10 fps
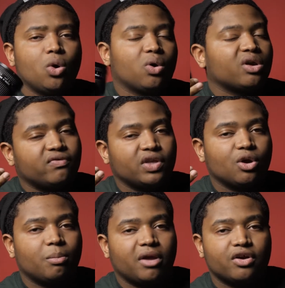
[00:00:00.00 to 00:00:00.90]
or even your
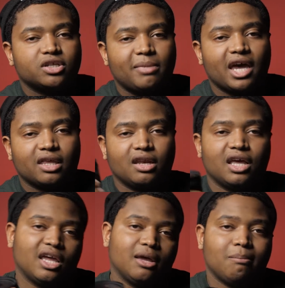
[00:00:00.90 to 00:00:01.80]
parents back in the
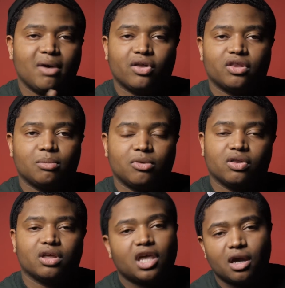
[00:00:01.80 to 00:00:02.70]
day, and mount them on
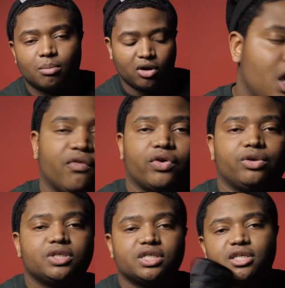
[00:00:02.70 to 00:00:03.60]
the camera. For
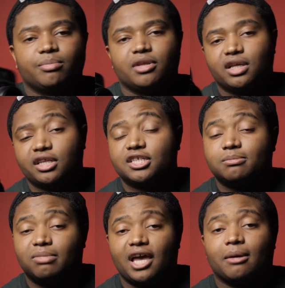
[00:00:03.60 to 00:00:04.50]
using something like this
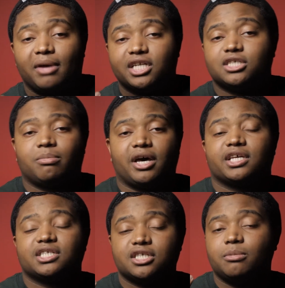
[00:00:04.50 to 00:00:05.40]
Blackmagic
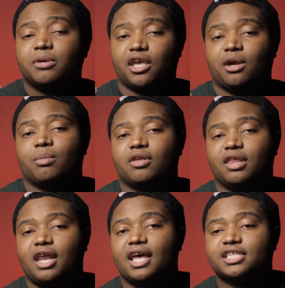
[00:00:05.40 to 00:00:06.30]
Pocket Cinema camera
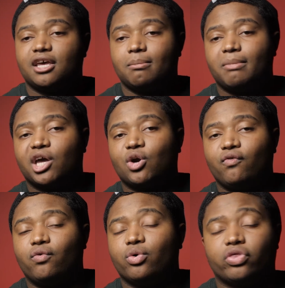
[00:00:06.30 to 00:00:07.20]
that has a micro
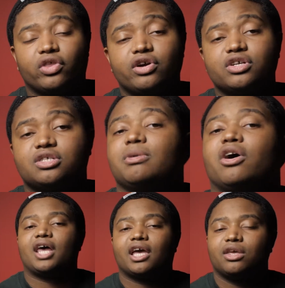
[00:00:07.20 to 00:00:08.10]
four thirds
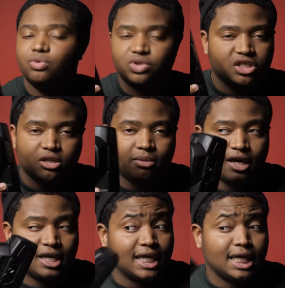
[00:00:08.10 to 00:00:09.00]
mount, I can use just
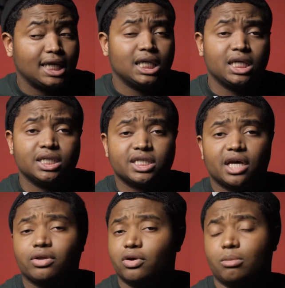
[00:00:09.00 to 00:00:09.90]
about any lens
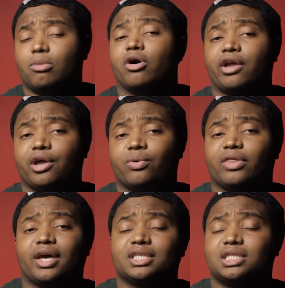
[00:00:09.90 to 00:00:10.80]
out there on the market with
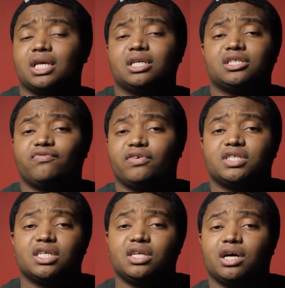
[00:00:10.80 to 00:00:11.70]
like a $10 to
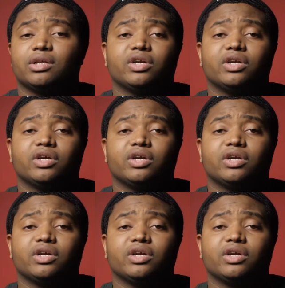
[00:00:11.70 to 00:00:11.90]
$15